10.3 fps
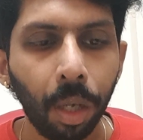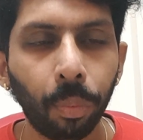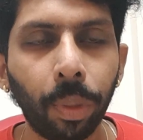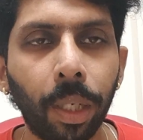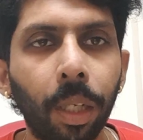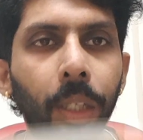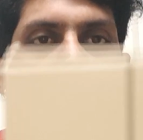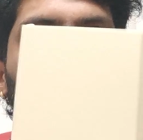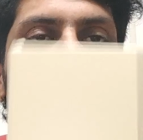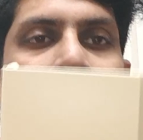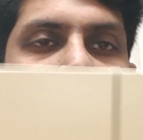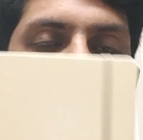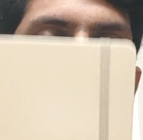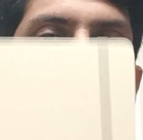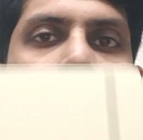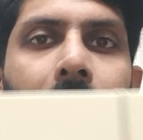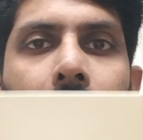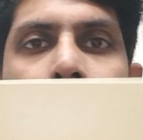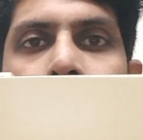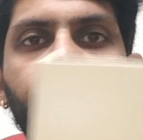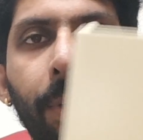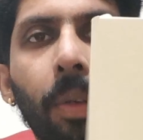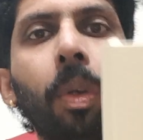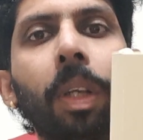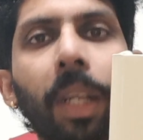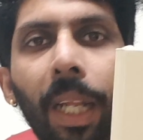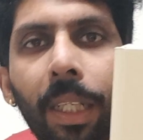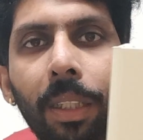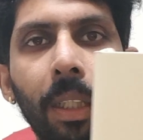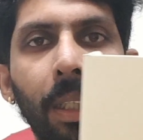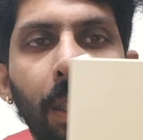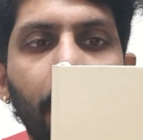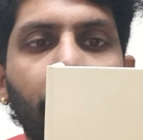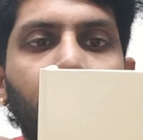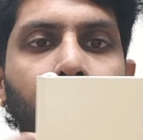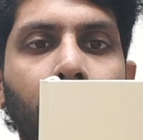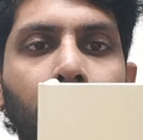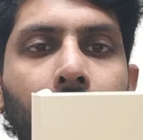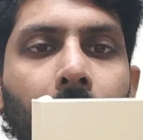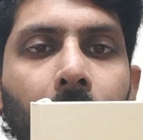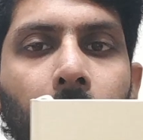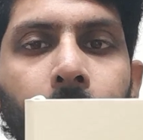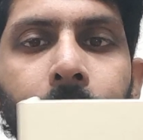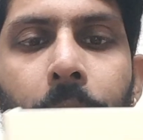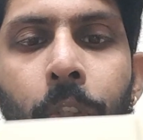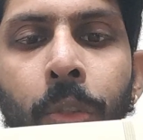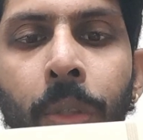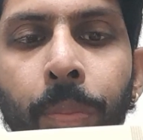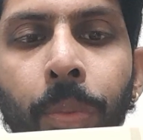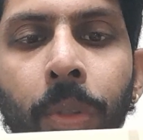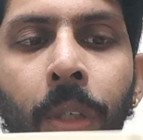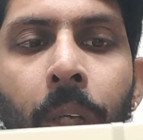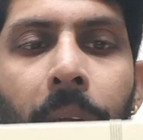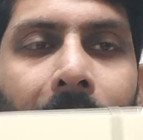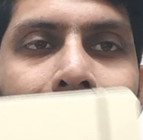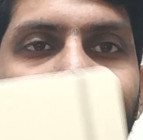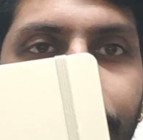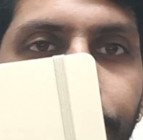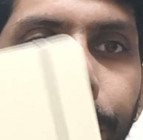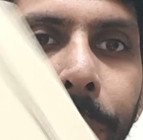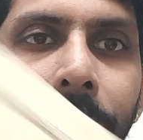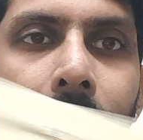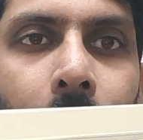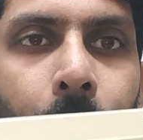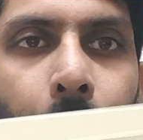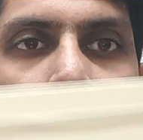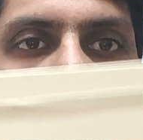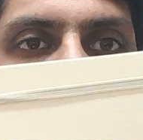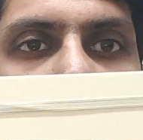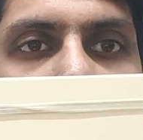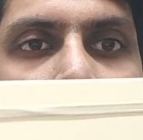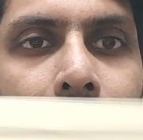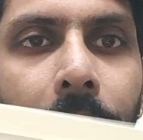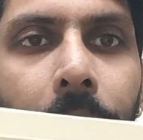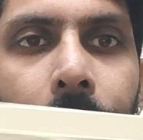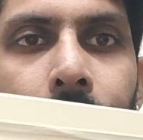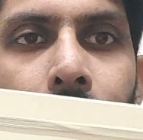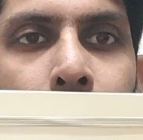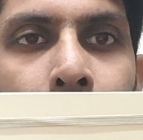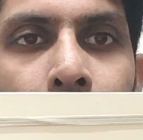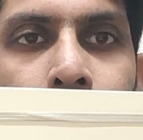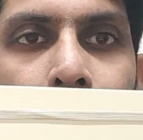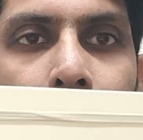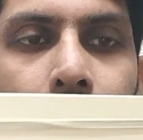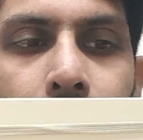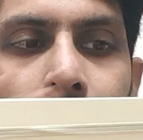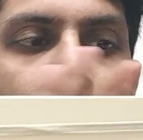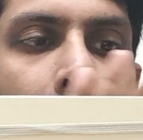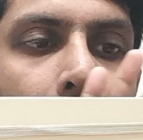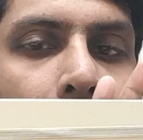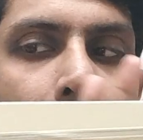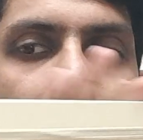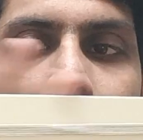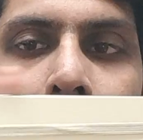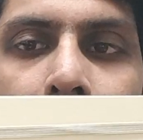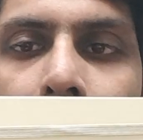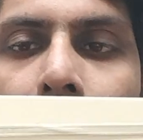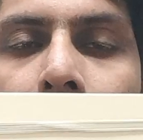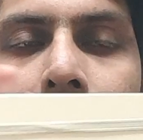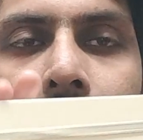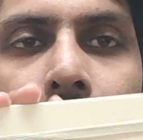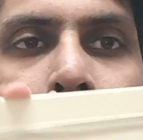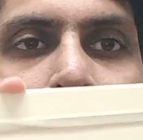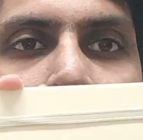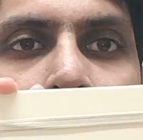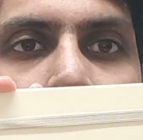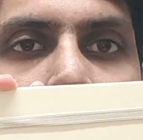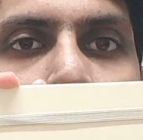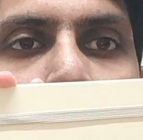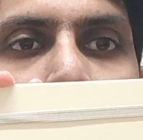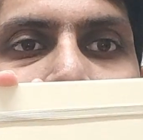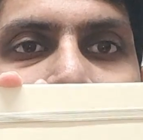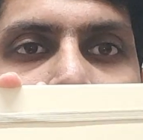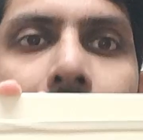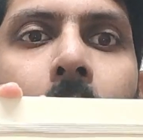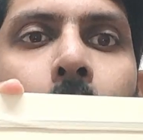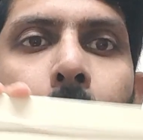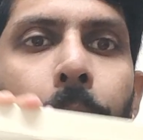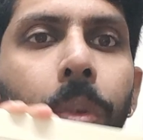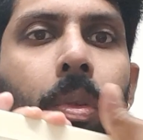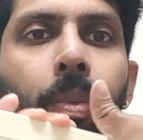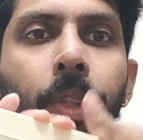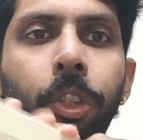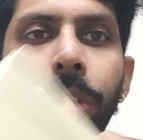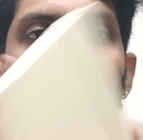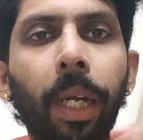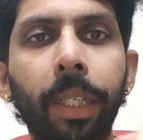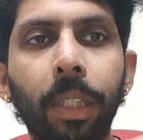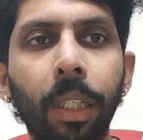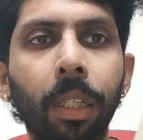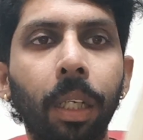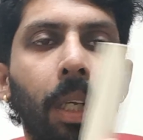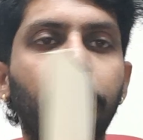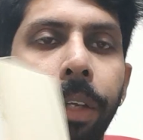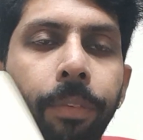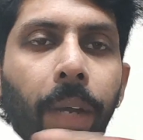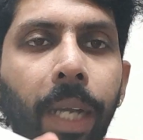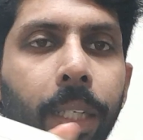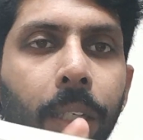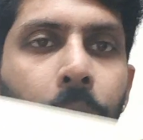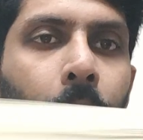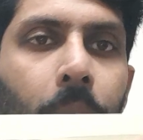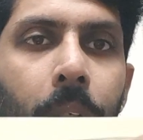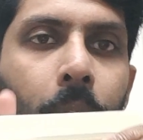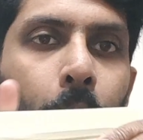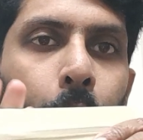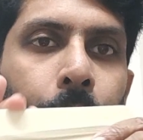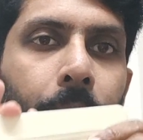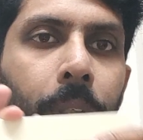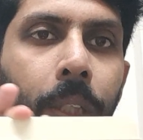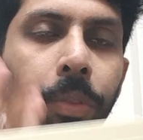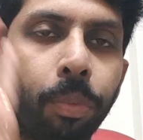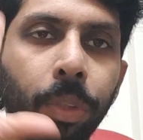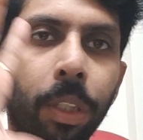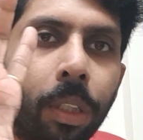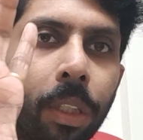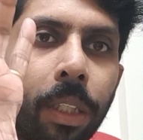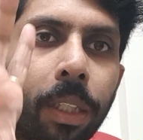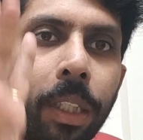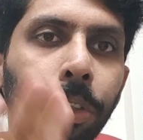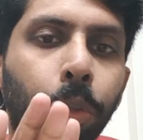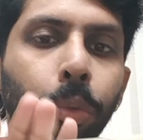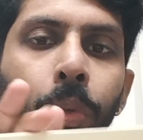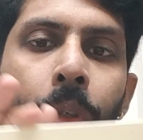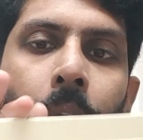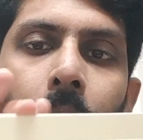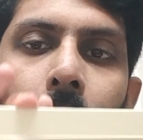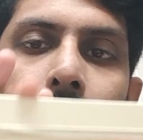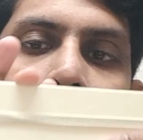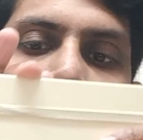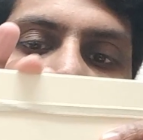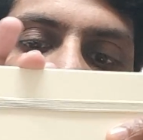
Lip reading: Well, so that's Infinote Classic, the toughest notebook, and it's a pretty small. If you can see from the far away the length, it's a very compact notebook, which I think if I can hold in two fingers, which is these two, you can see